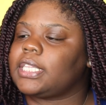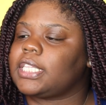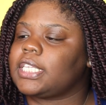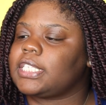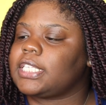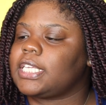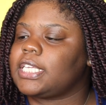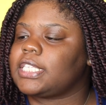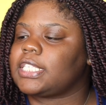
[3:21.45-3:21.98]

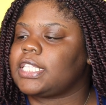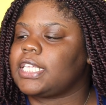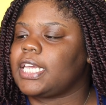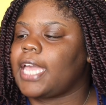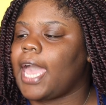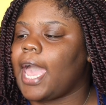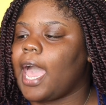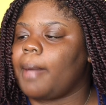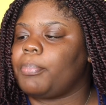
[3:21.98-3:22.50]
This is
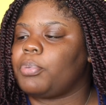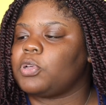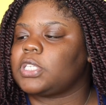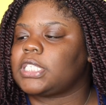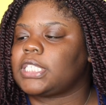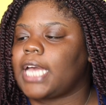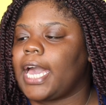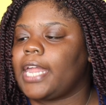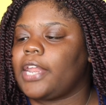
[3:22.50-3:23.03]
the Apple
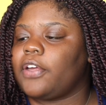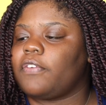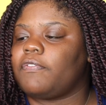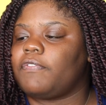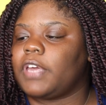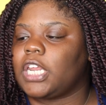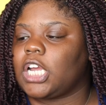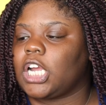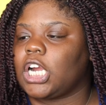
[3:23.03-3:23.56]
Cider
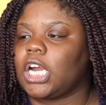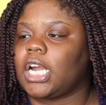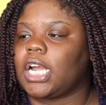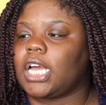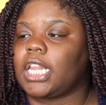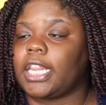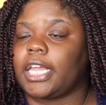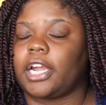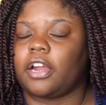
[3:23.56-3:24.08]
Vinegar
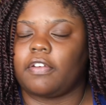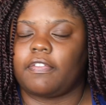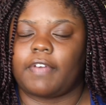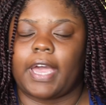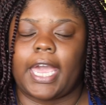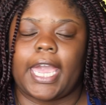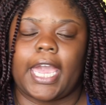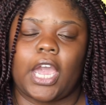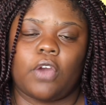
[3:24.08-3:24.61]

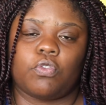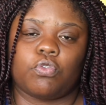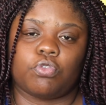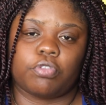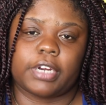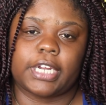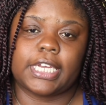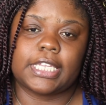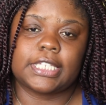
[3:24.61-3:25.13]
Clarifying
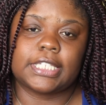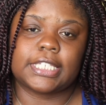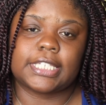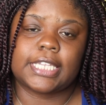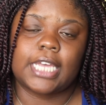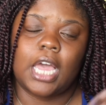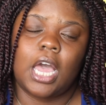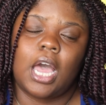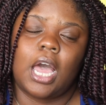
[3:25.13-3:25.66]

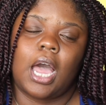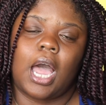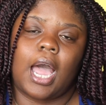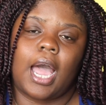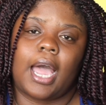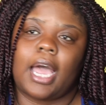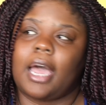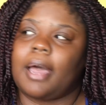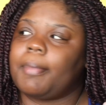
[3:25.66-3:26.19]
Rinse.
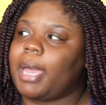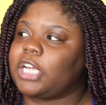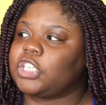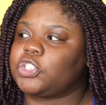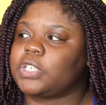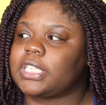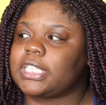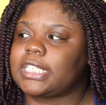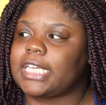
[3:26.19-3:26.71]
As
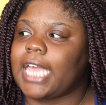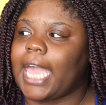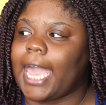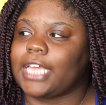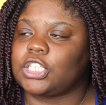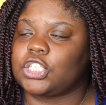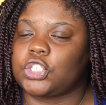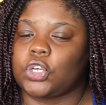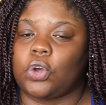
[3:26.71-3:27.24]
you can see,
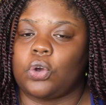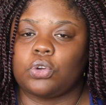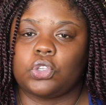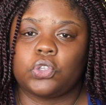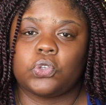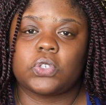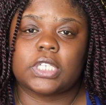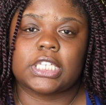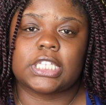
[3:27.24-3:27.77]
I don't
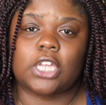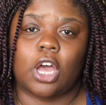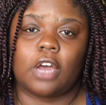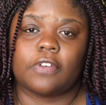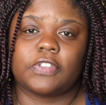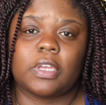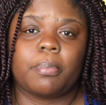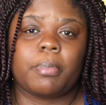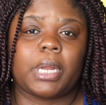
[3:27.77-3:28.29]
use this
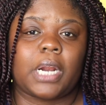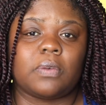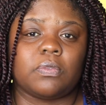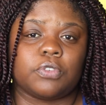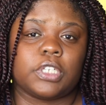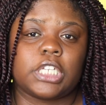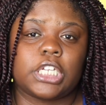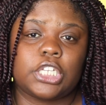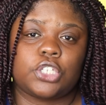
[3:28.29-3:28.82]
often, but I
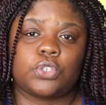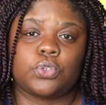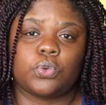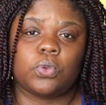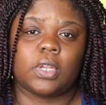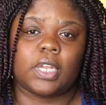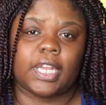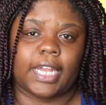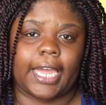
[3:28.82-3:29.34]
really
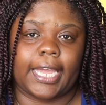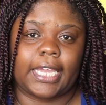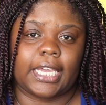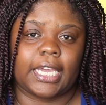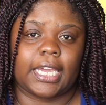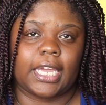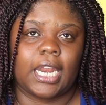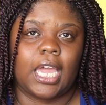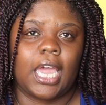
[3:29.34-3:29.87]
do like
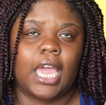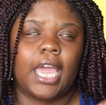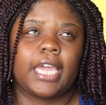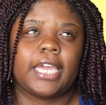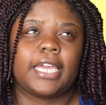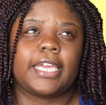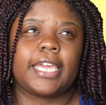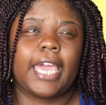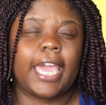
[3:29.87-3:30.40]
it.
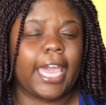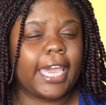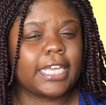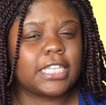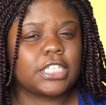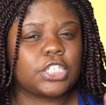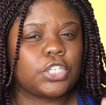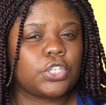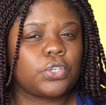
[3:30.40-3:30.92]

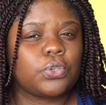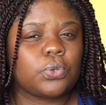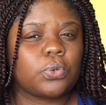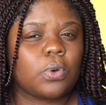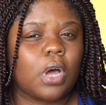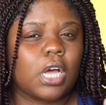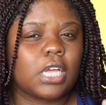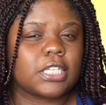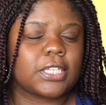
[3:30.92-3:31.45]
Cantu
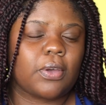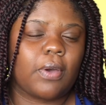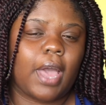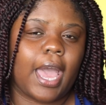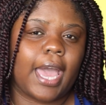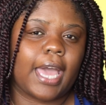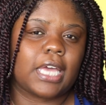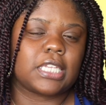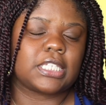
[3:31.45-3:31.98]
also
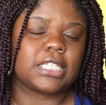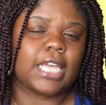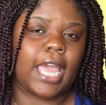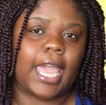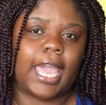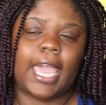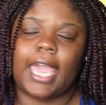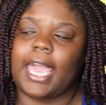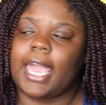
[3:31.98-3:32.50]
has
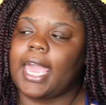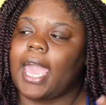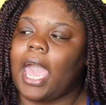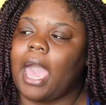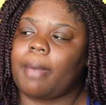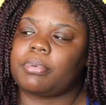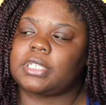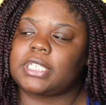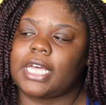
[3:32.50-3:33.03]
a
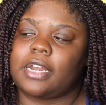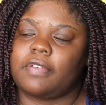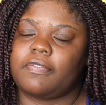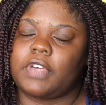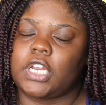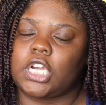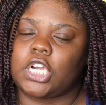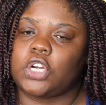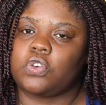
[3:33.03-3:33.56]
apple cider
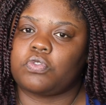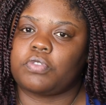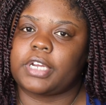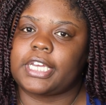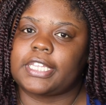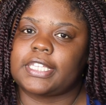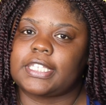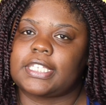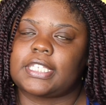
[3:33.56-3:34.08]
vinegar
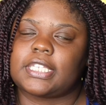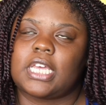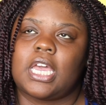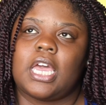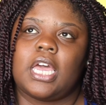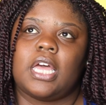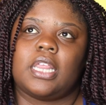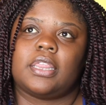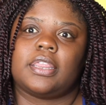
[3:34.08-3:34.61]
rinse
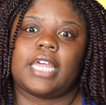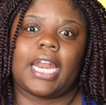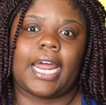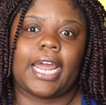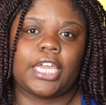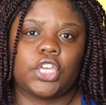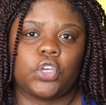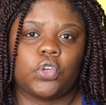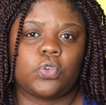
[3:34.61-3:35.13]
that
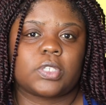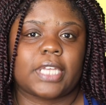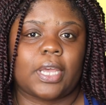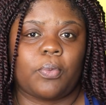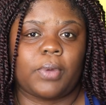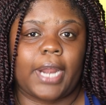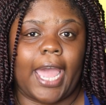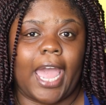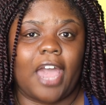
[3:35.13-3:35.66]
I use
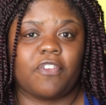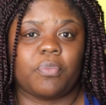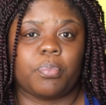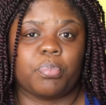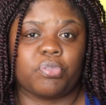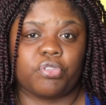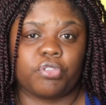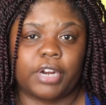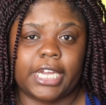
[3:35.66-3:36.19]
like when I have
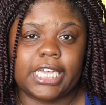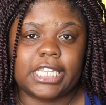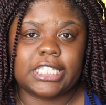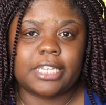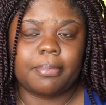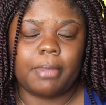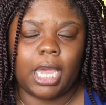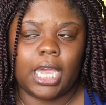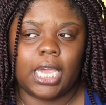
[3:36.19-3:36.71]
braids
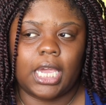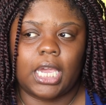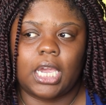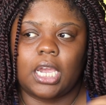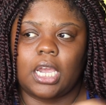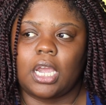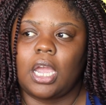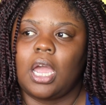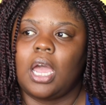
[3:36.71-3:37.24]
in my
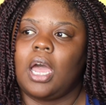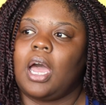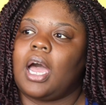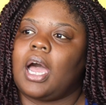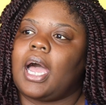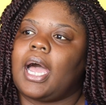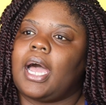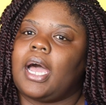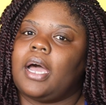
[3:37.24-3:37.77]
hair.
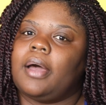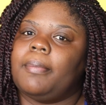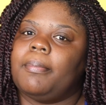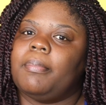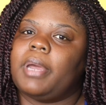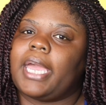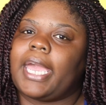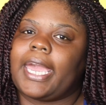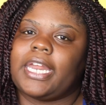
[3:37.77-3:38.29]

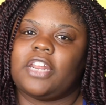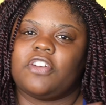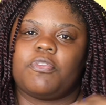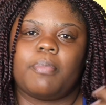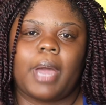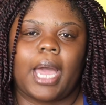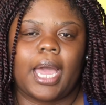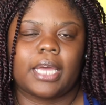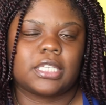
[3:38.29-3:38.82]
And if
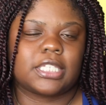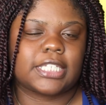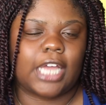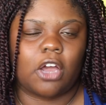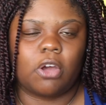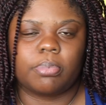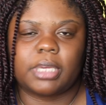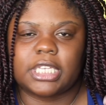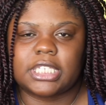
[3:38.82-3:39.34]
my
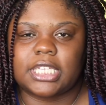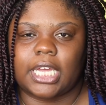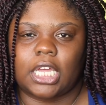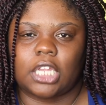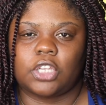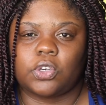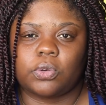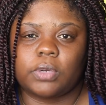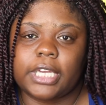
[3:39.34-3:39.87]
scalp gets like a
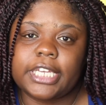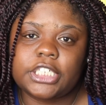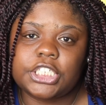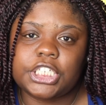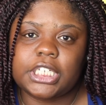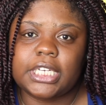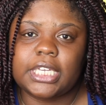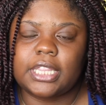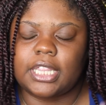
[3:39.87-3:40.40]
little
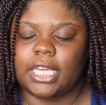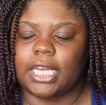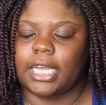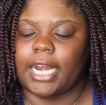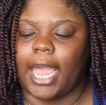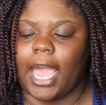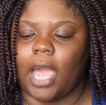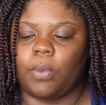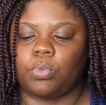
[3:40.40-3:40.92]
itchy, then
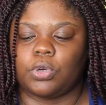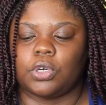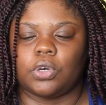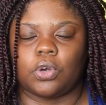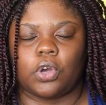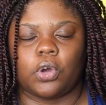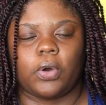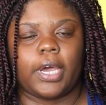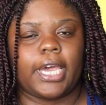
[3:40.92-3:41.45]
I will
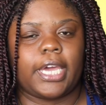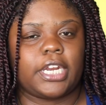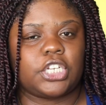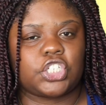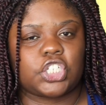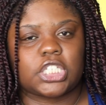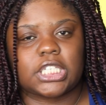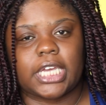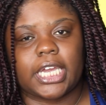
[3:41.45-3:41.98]
go ahead and
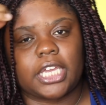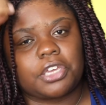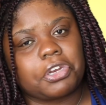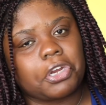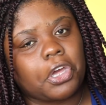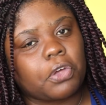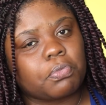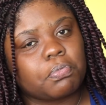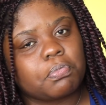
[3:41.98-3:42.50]
just like, you
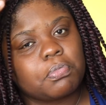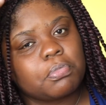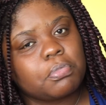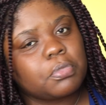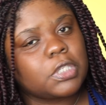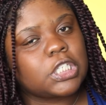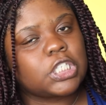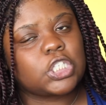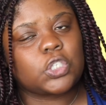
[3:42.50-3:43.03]
know,
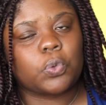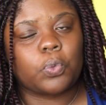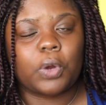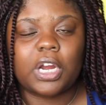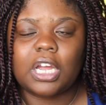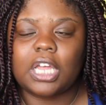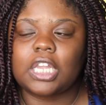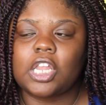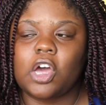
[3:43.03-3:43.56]

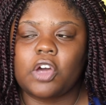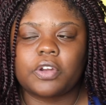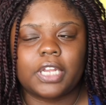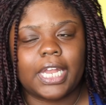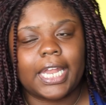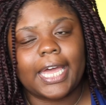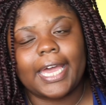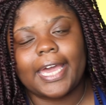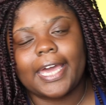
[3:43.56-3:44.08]
squirt along the
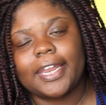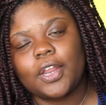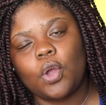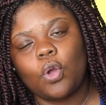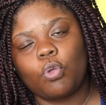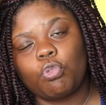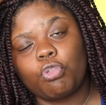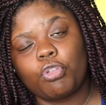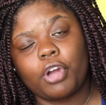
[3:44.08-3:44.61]
line,
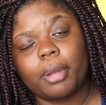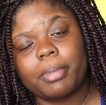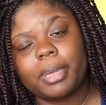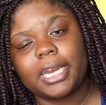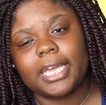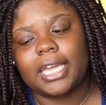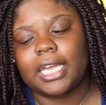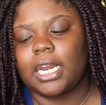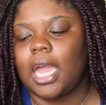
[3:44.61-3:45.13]
rub
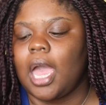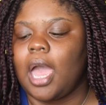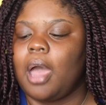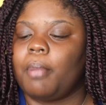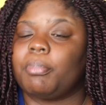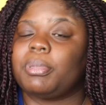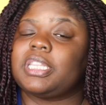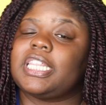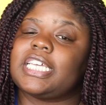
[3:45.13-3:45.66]
it in.
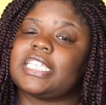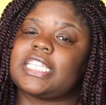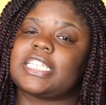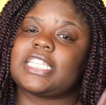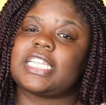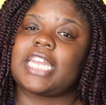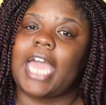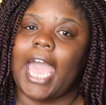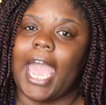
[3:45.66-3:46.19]
But this is
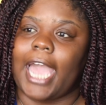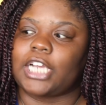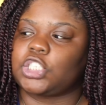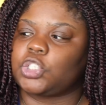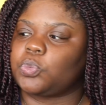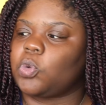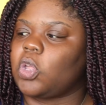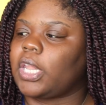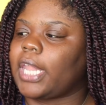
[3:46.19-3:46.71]
an
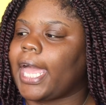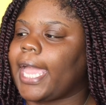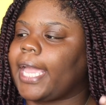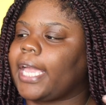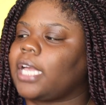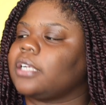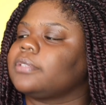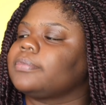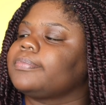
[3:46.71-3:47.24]
actual
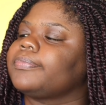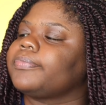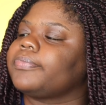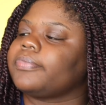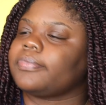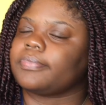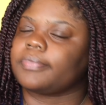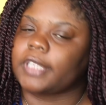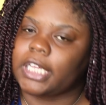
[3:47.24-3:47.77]
like
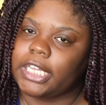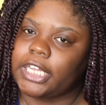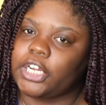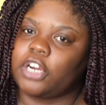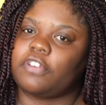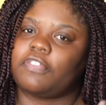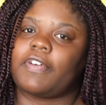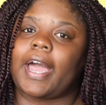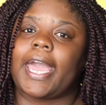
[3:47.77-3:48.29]

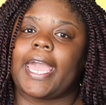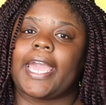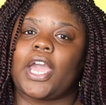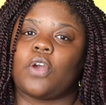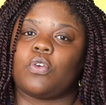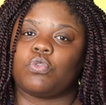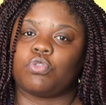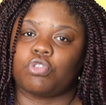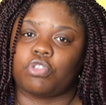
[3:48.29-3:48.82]
clarifying
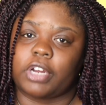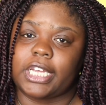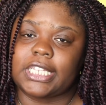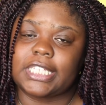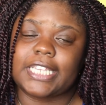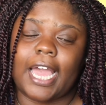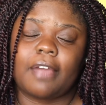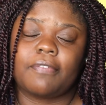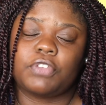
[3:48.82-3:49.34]

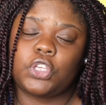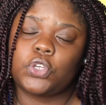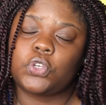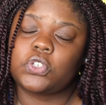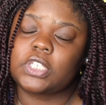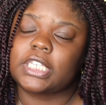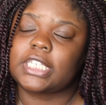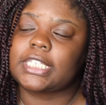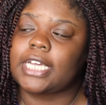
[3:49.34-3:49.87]
rinse. I've
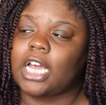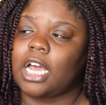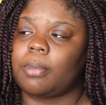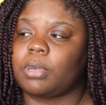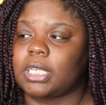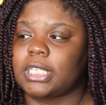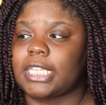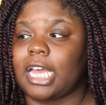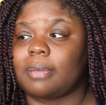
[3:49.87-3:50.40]
used this a
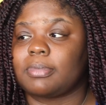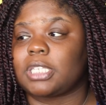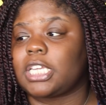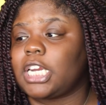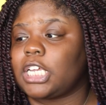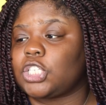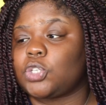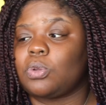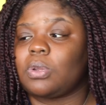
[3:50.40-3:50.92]
couple of times and
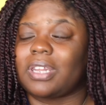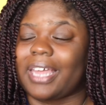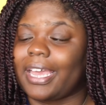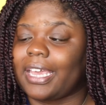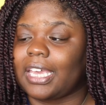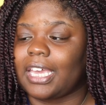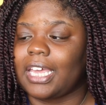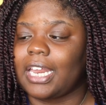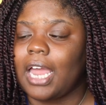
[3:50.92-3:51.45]
I do
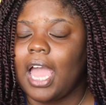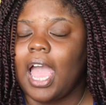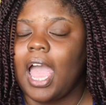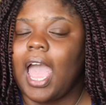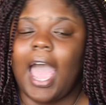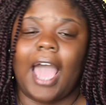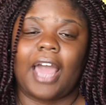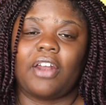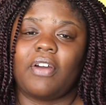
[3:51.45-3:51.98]
like it.
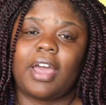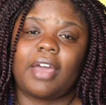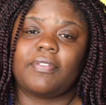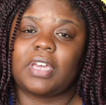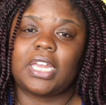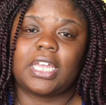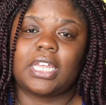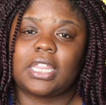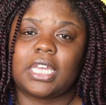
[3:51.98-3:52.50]
I don't have
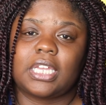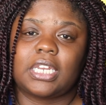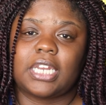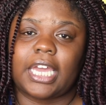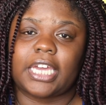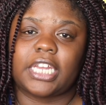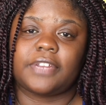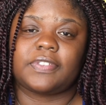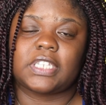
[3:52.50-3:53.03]
anything
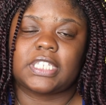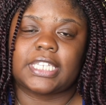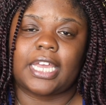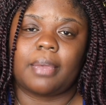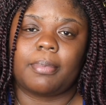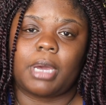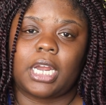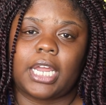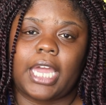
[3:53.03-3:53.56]
negative to say
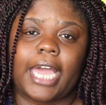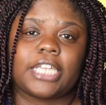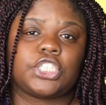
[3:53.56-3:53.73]
about it.